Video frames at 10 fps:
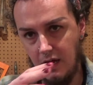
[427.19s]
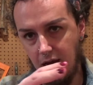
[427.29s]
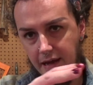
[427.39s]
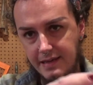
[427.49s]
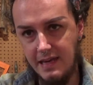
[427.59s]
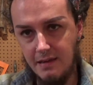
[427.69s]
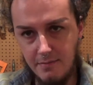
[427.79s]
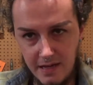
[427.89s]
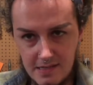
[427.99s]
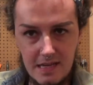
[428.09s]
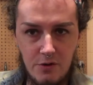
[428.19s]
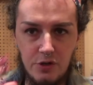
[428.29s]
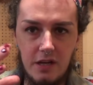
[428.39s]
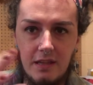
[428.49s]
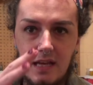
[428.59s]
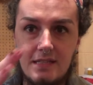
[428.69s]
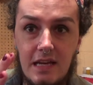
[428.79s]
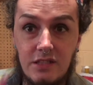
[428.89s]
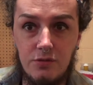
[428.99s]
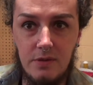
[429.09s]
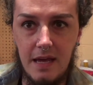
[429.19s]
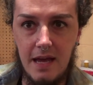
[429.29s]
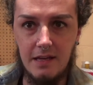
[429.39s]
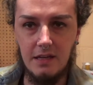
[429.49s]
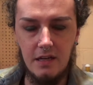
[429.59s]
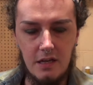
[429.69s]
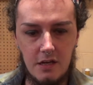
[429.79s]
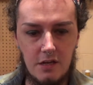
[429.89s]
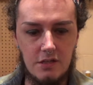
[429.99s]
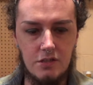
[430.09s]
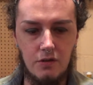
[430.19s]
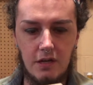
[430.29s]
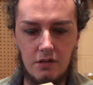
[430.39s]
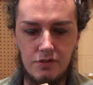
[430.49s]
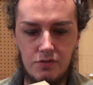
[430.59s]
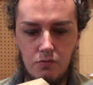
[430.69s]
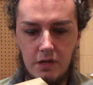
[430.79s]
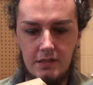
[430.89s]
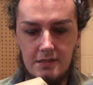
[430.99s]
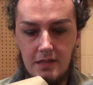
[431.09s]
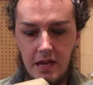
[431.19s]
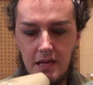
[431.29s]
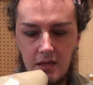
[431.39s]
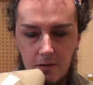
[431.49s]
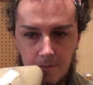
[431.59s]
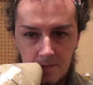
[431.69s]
I can't make a sound unless I do that. So here's what it's like.